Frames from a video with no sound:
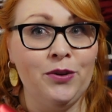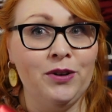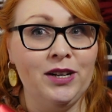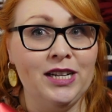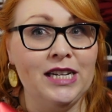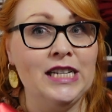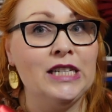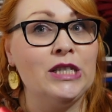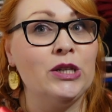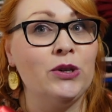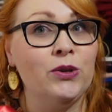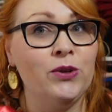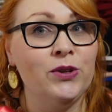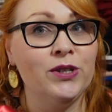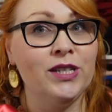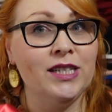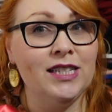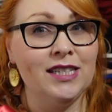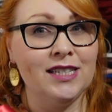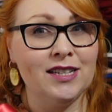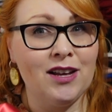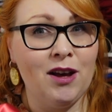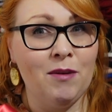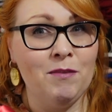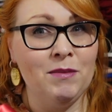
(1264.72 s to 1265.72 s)
sold on
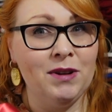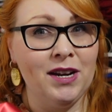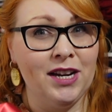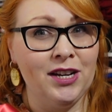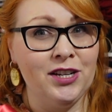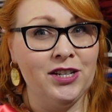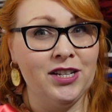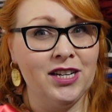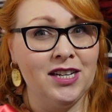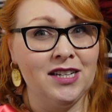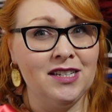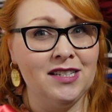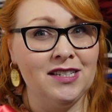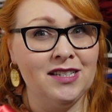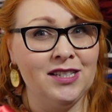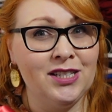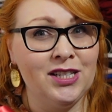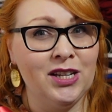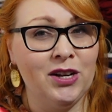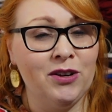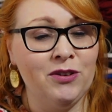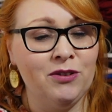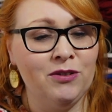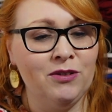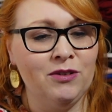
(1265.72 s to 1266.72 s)
this combination,
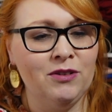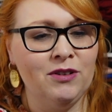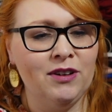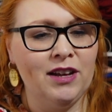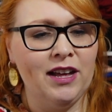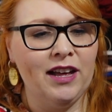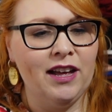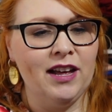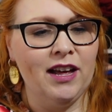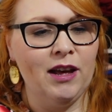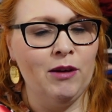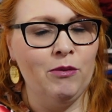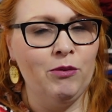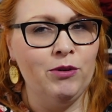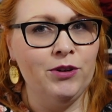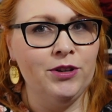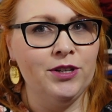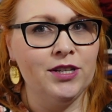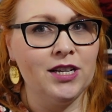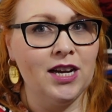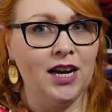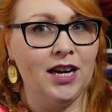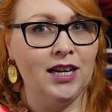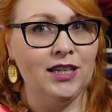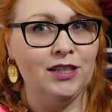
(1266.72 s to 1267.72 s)
so I would
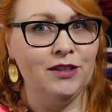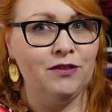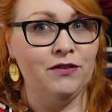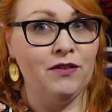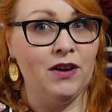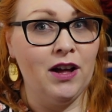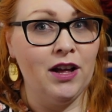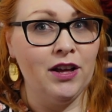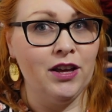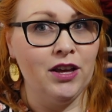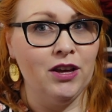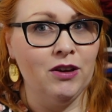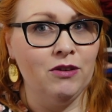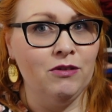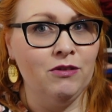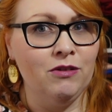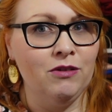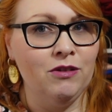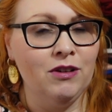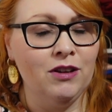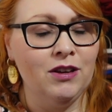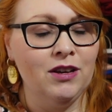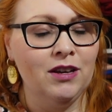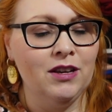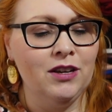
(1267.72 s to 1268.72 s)
kind of value
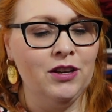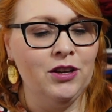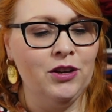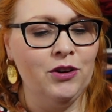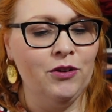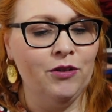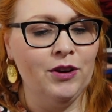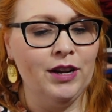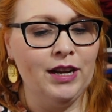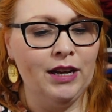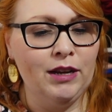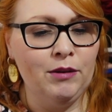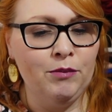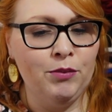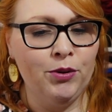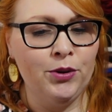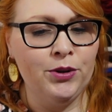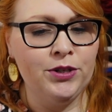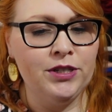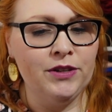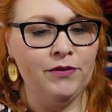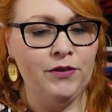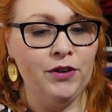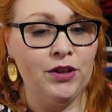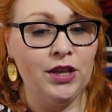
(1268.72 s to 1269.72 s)
your
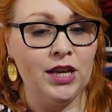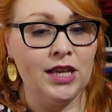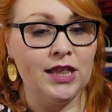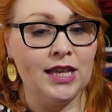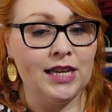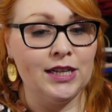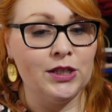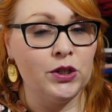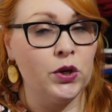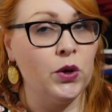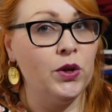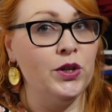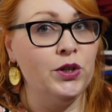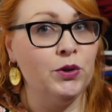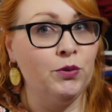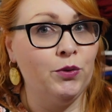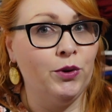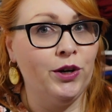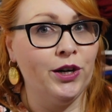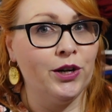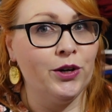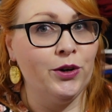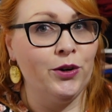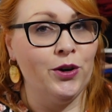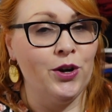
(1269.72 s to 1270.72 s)
input if you think that's going to
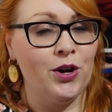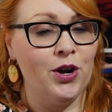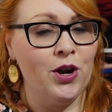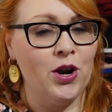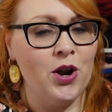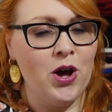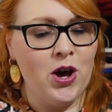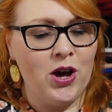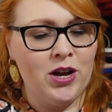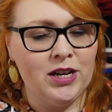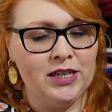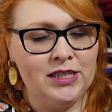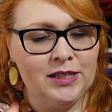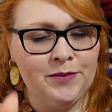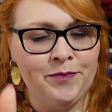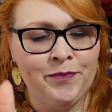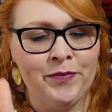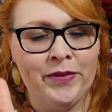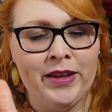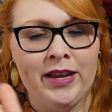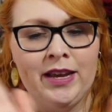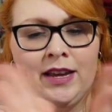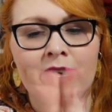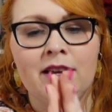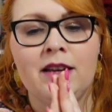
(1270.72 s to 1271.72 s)
work or not.
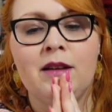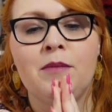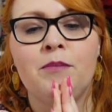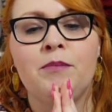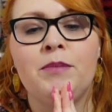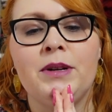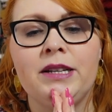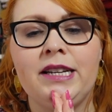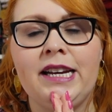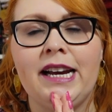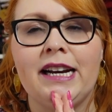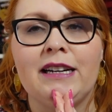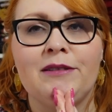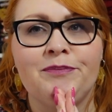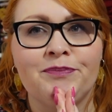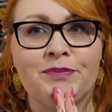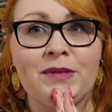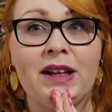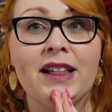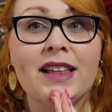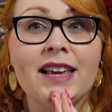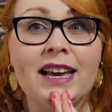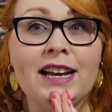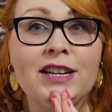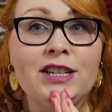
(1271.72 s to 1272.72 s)
But yeah,
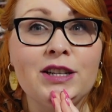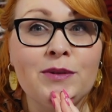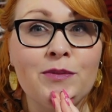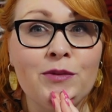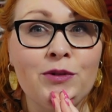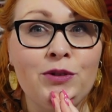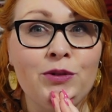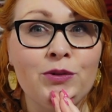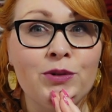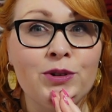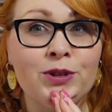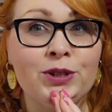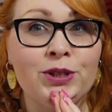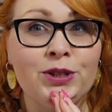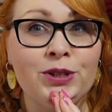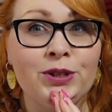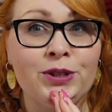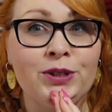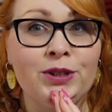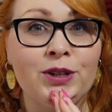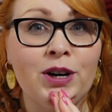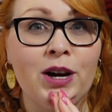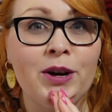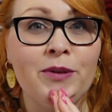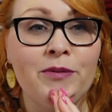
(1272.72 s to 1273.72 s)
I'll catch up with you all
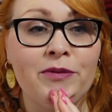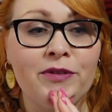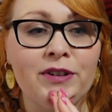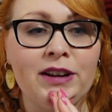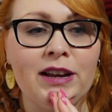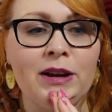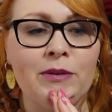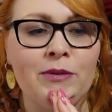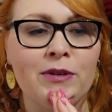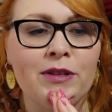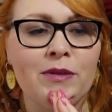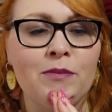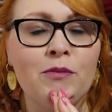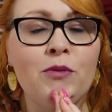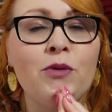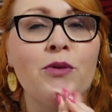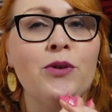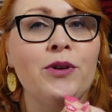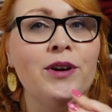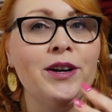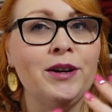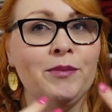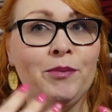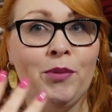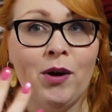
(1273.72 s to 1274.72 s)
soon, hopefully with
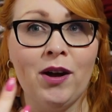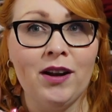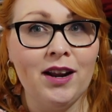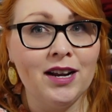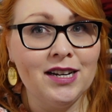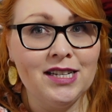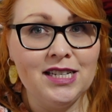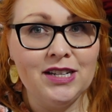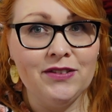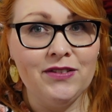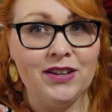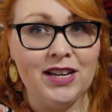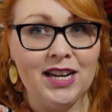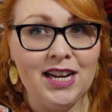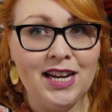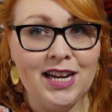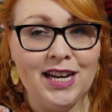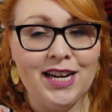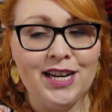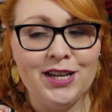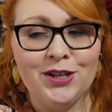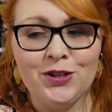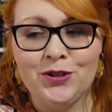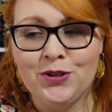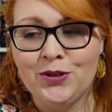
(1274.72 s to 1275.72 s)
more
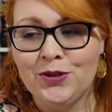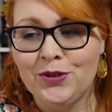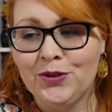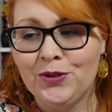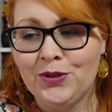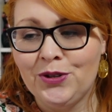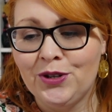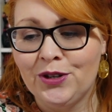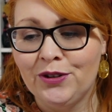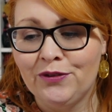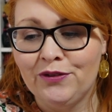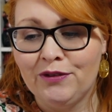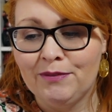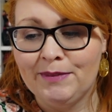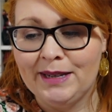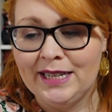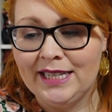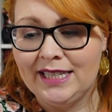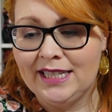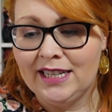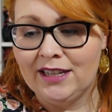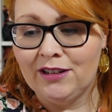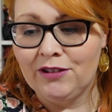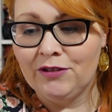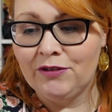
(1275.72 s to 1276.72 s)
productivity to show for
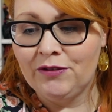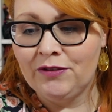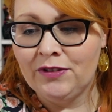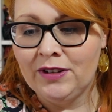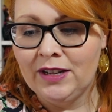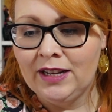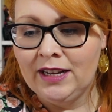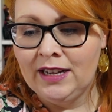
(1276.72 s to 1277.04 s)
myself.